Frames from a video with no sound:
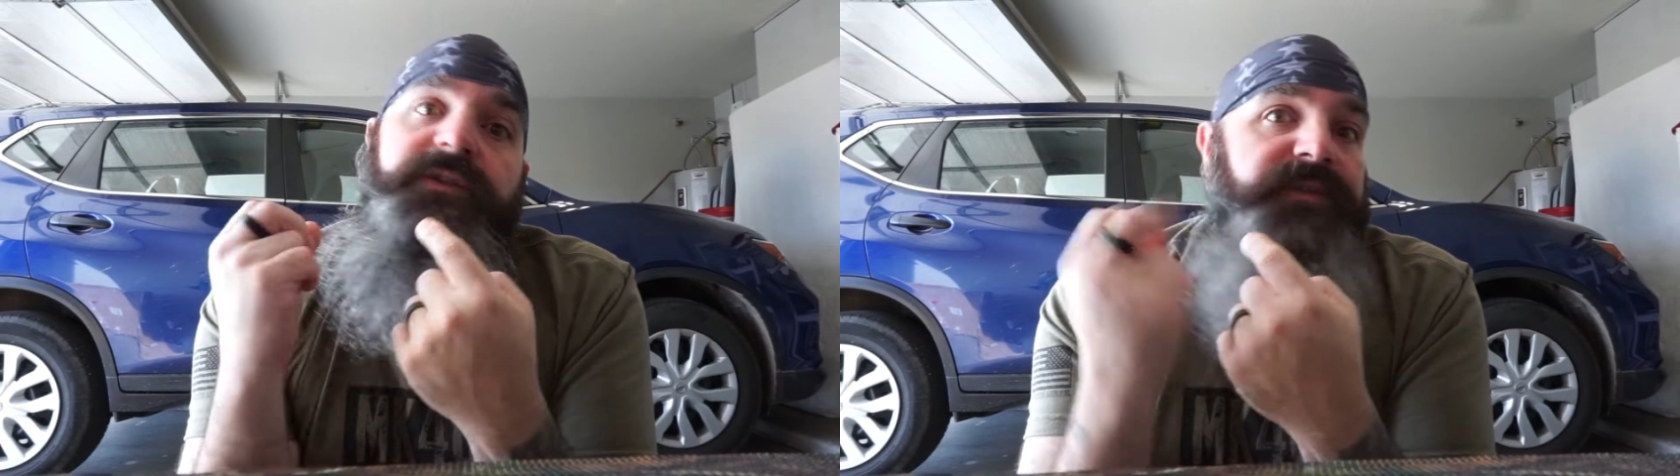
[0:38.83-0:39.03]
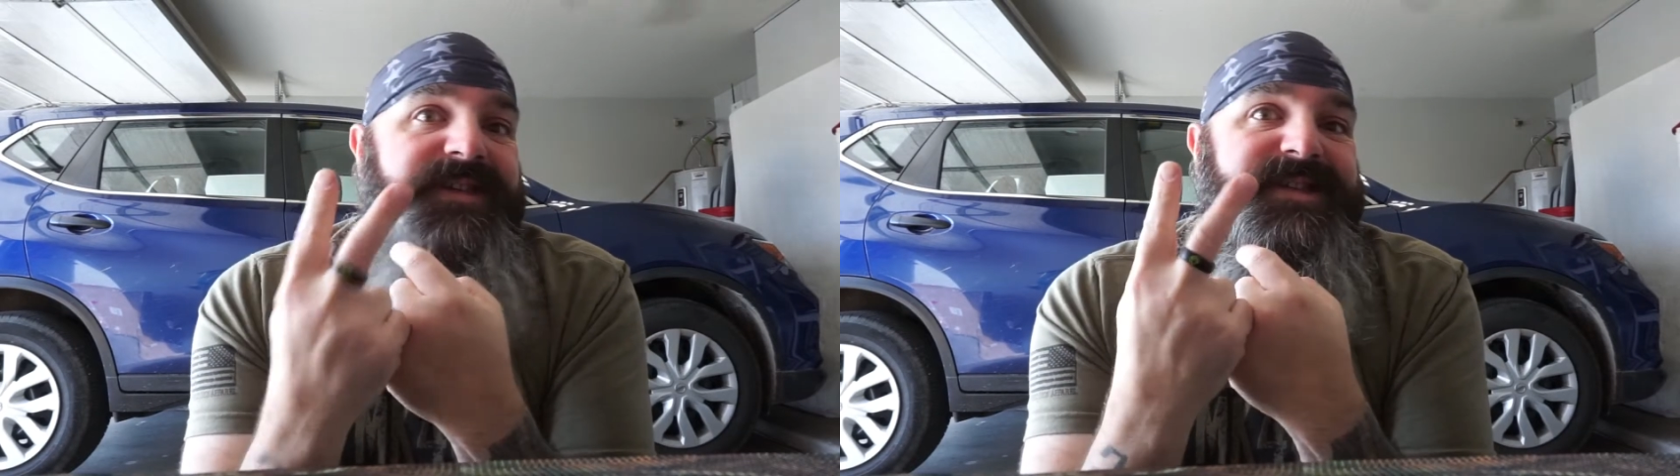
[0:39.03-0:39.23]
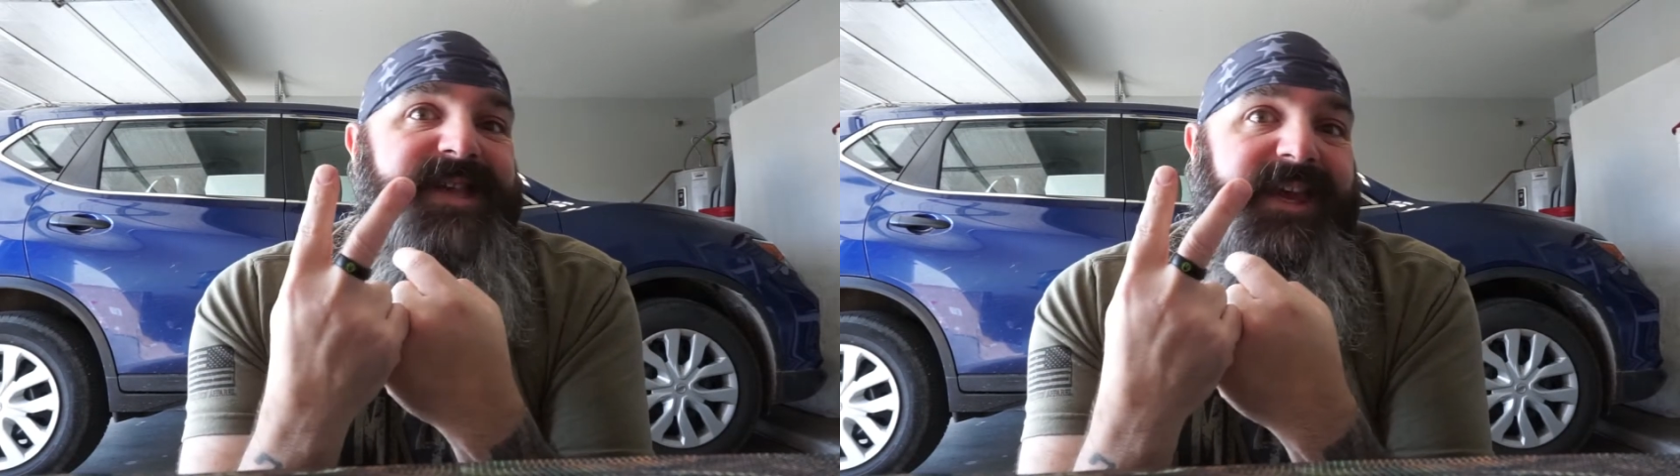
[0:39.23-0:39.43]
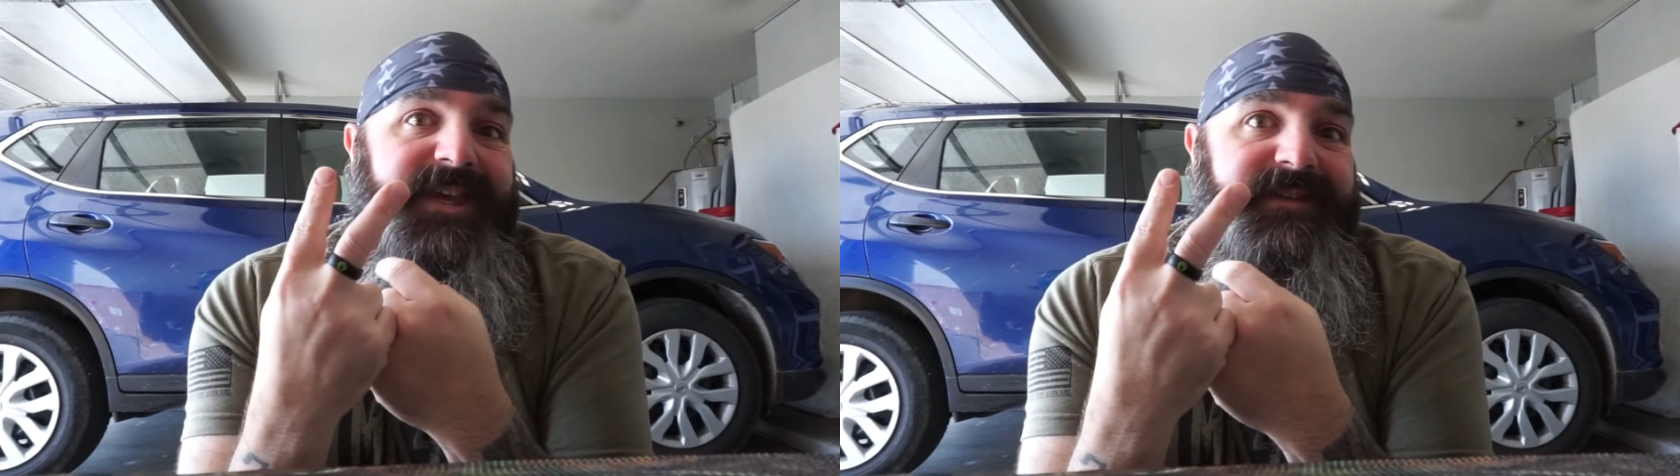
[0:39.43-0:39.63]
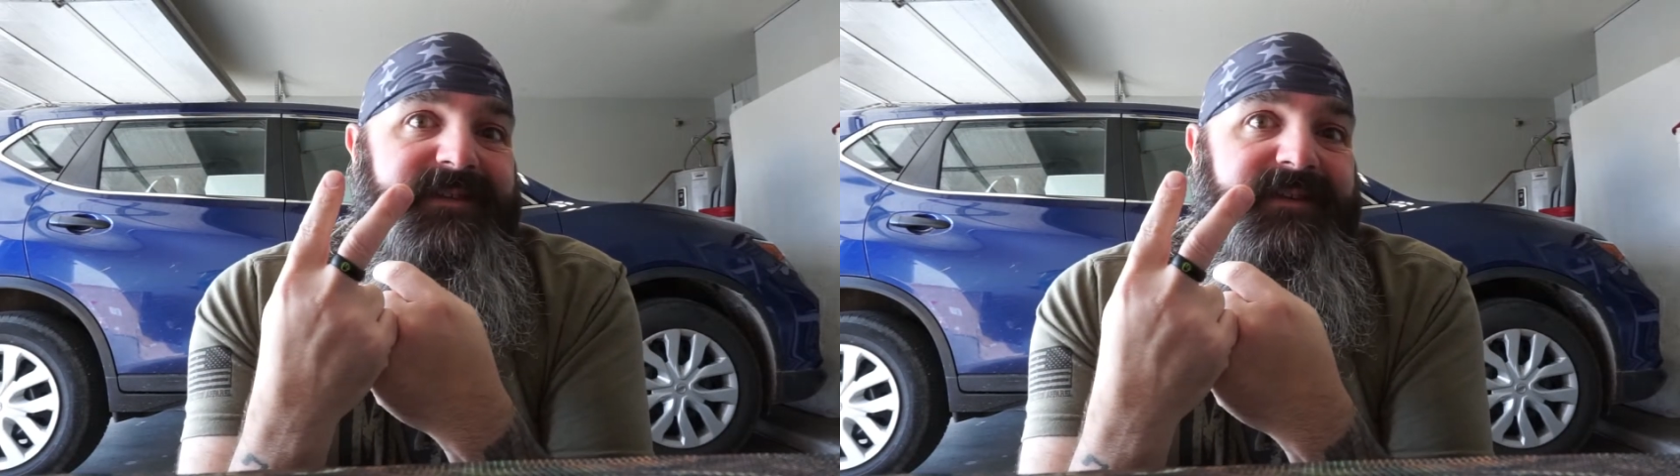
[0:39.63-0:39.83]
The
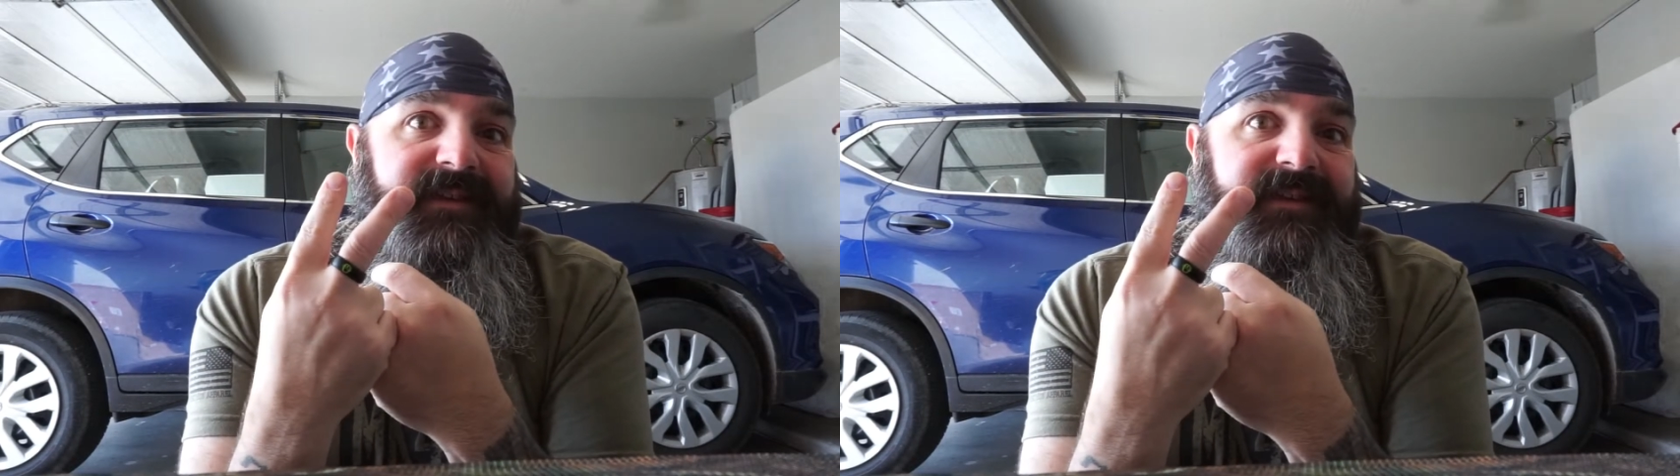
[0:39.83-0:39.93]
second